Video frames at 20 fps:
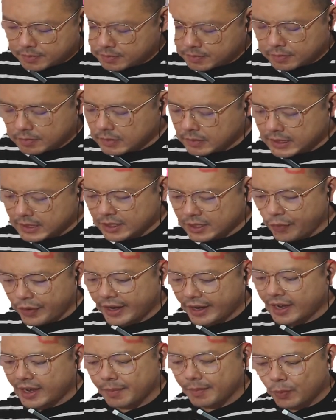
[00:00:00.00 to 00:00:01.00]
Just a
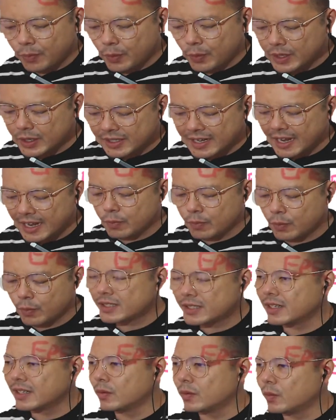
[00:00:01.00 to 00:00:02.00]
recap. What's the name? What's
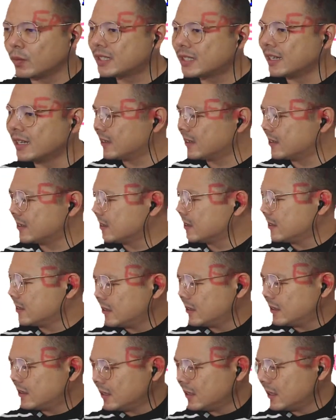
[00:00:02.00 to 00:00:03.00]
the
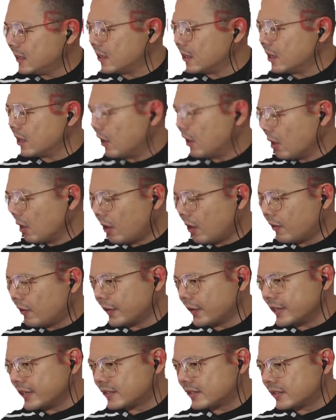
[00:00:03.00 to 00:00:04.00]
law for
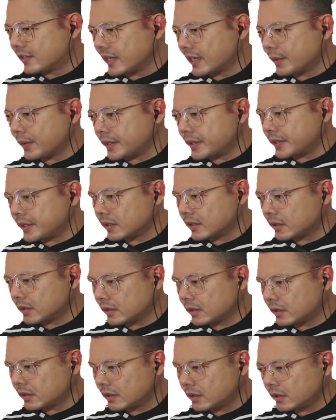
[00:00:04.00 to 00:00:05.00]
this equation?
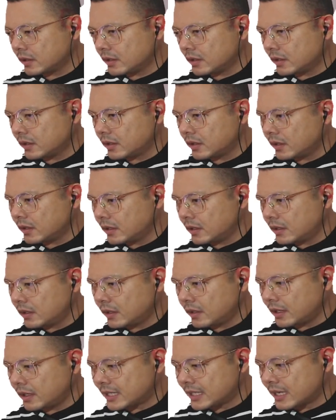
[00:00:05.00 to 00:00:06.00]

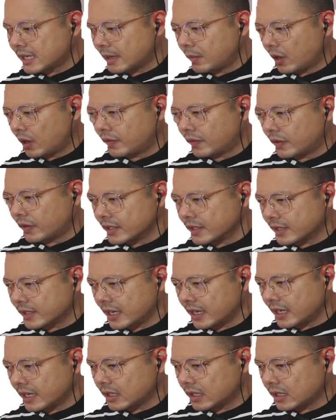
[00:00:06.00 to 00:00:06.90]
There's some law for this guy.